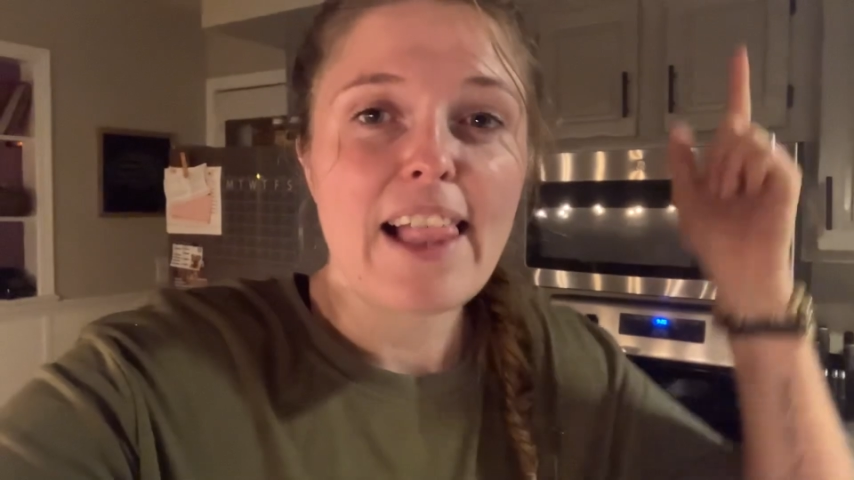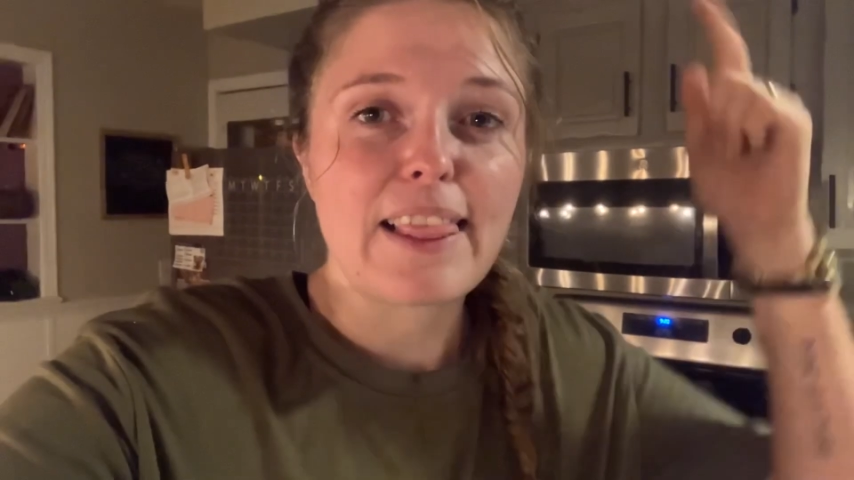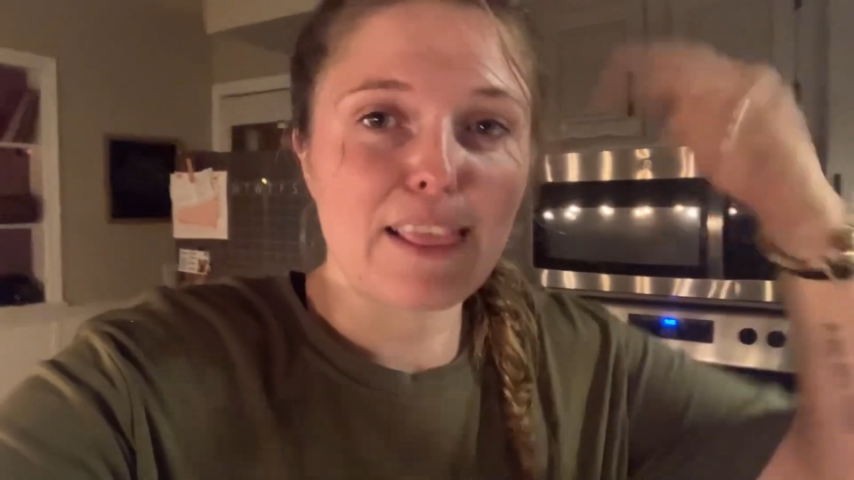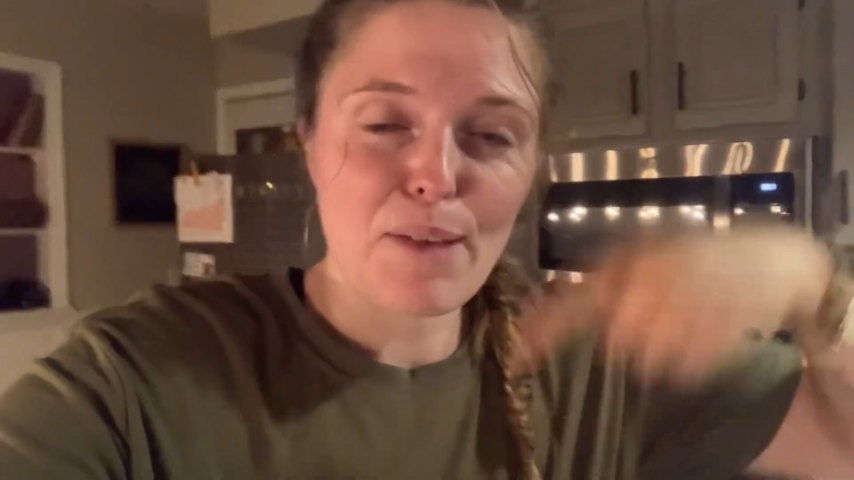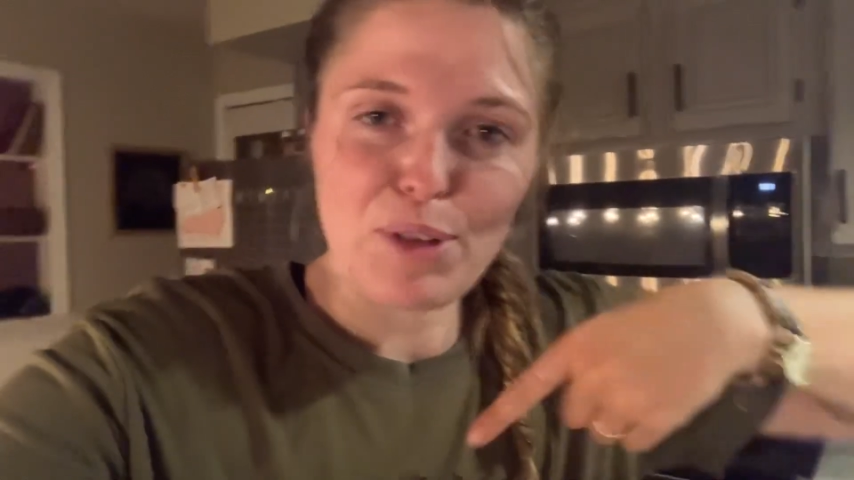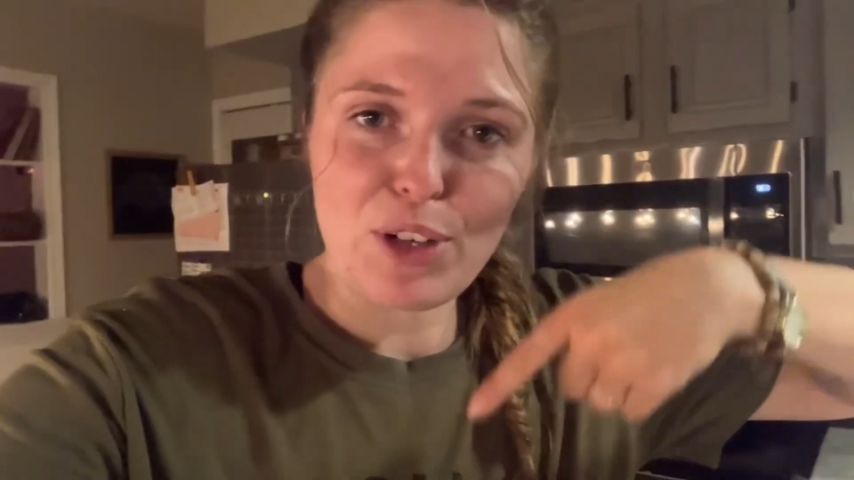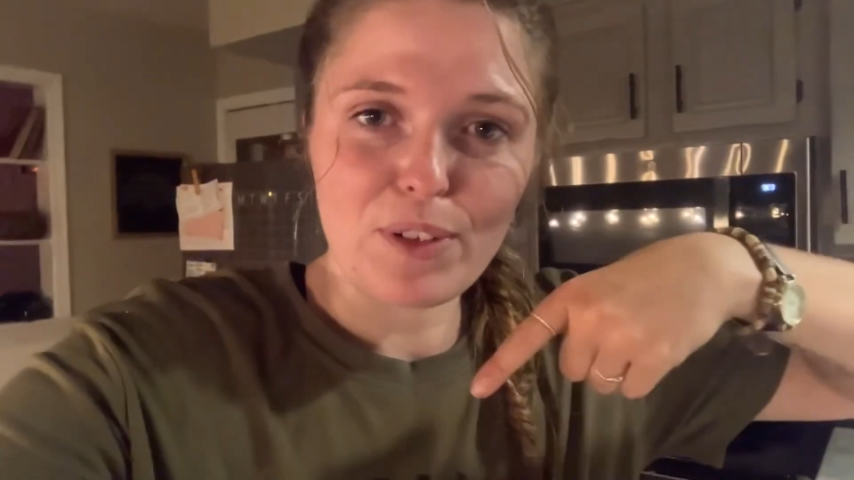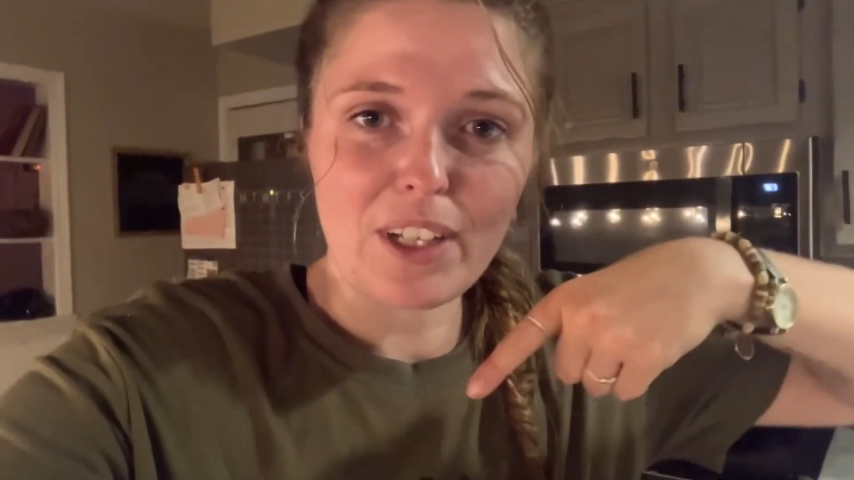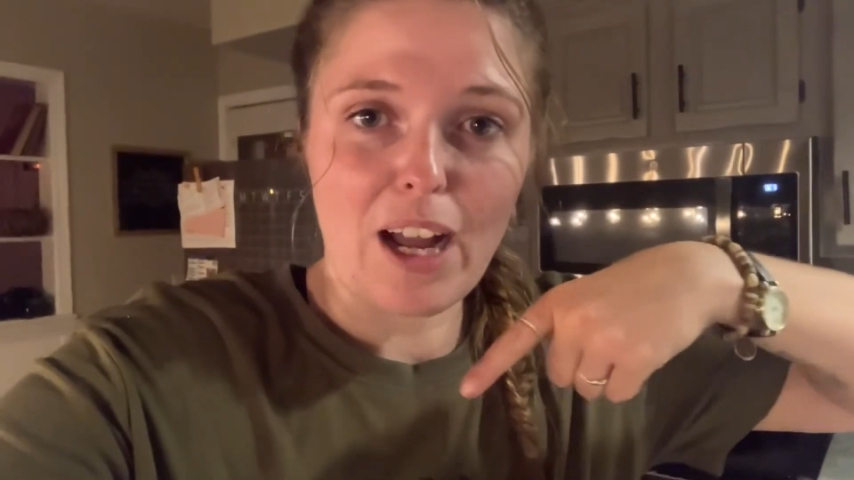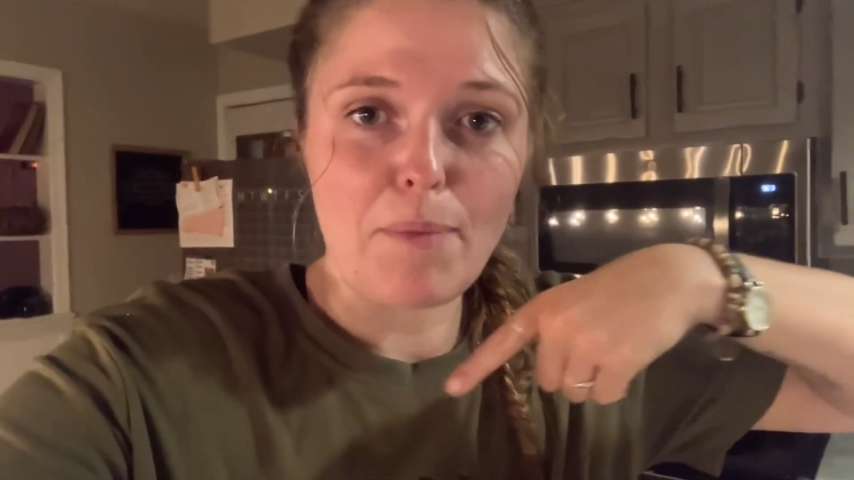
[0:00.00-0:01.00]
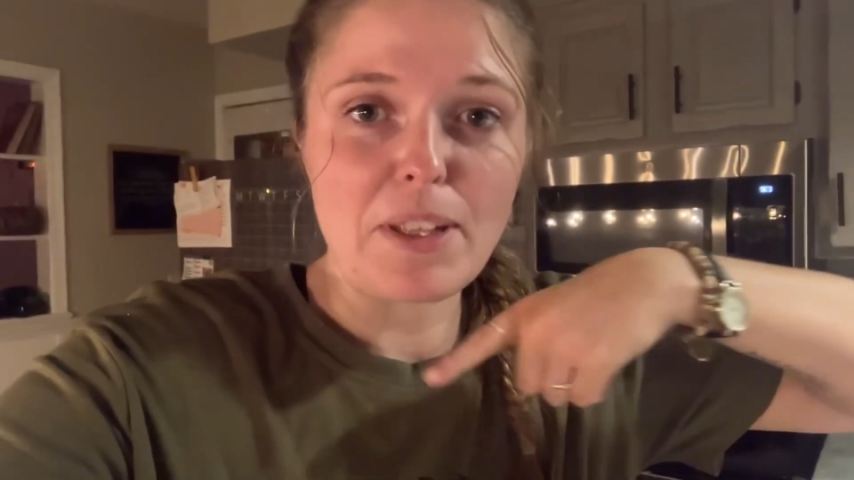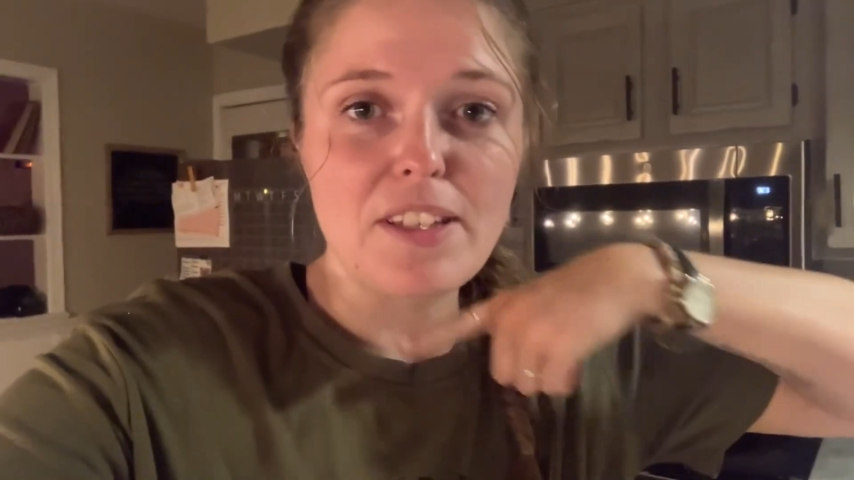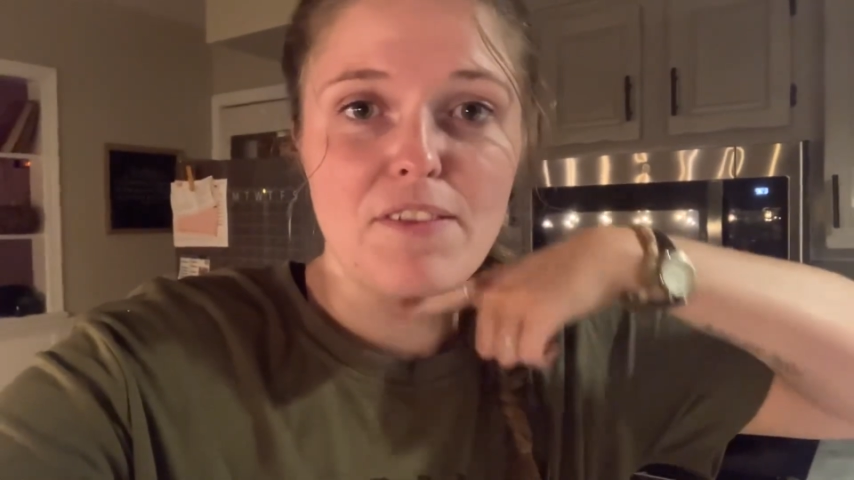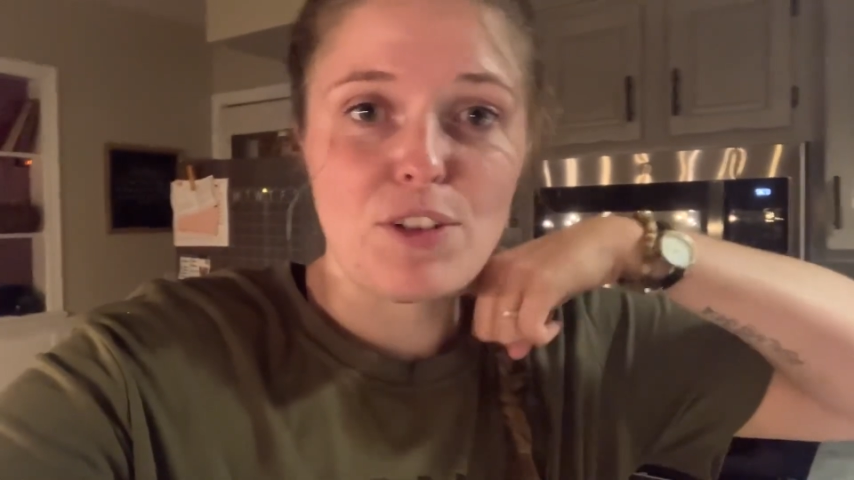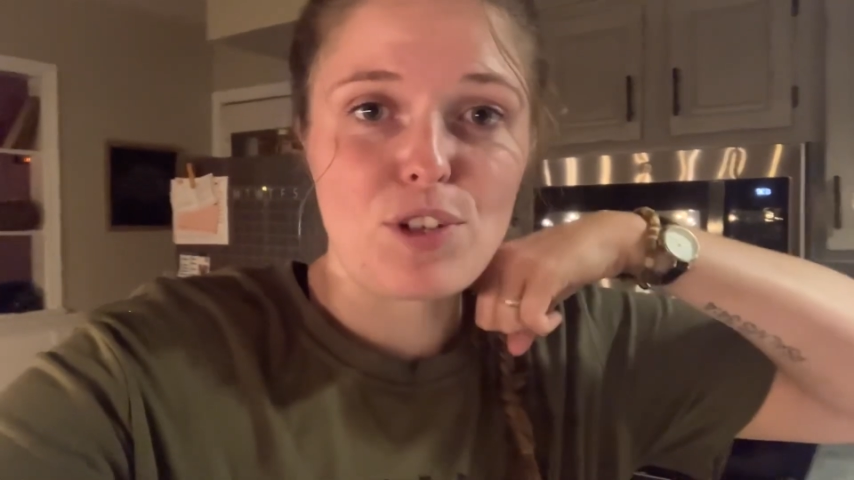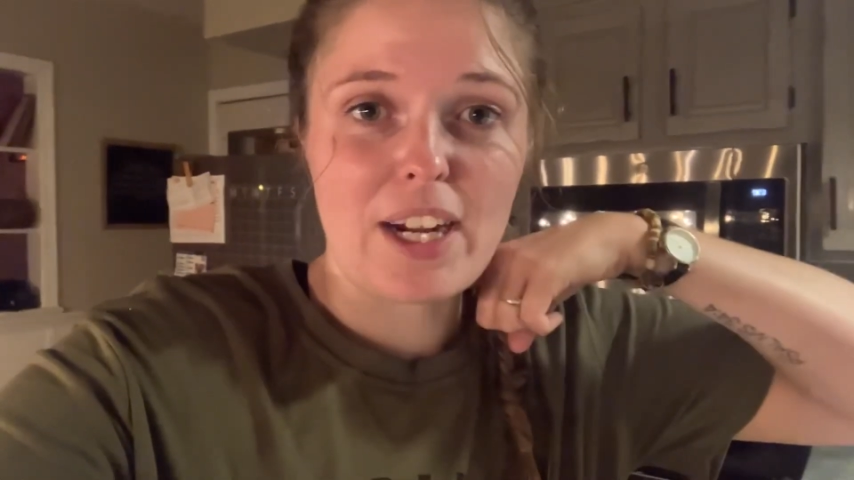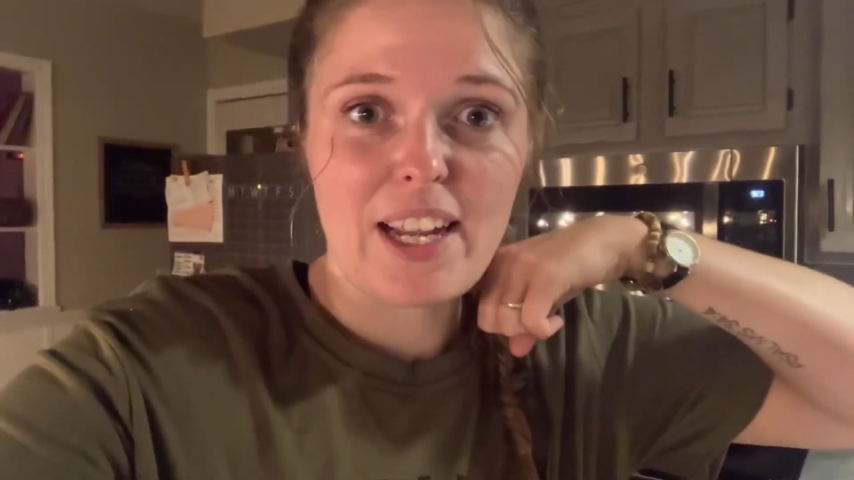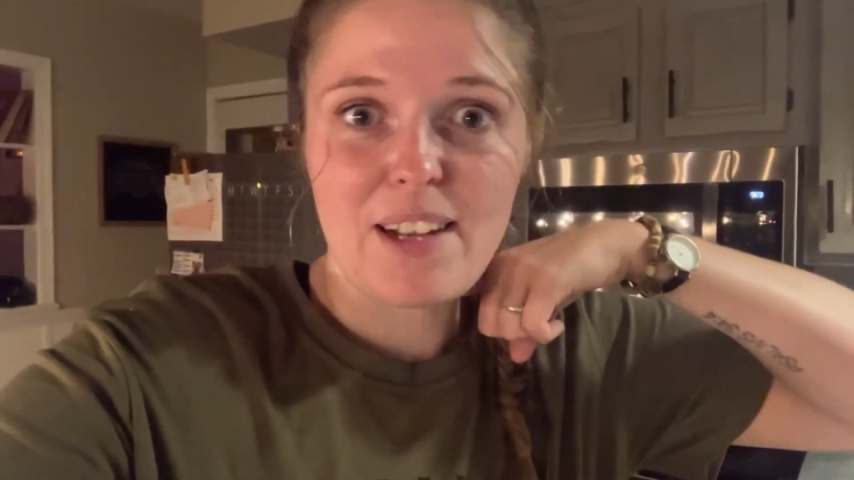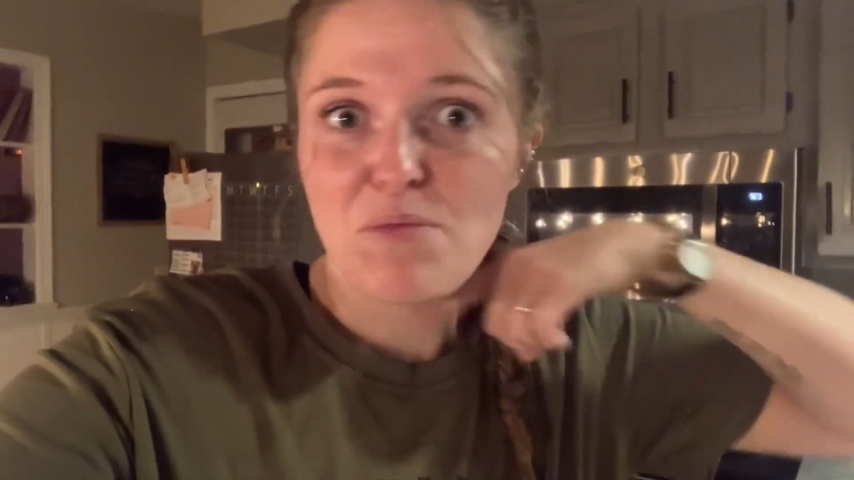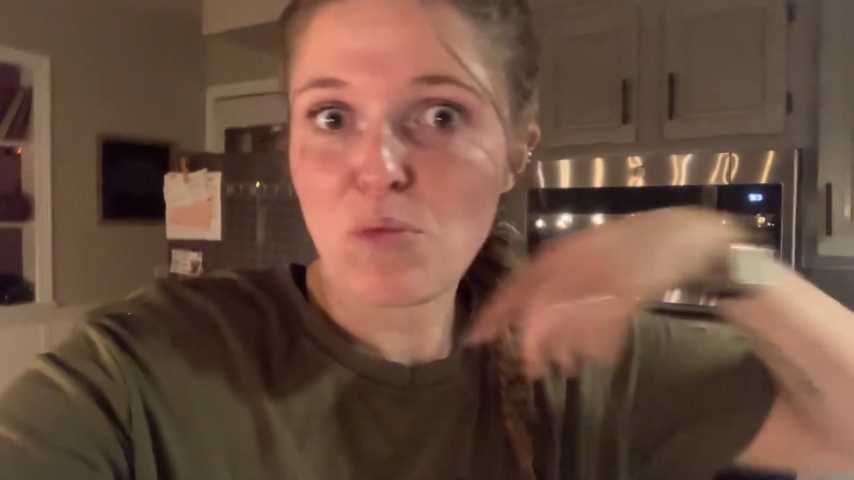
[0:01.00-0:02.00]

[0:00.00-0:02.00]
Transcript: let me know in the comments if you try it.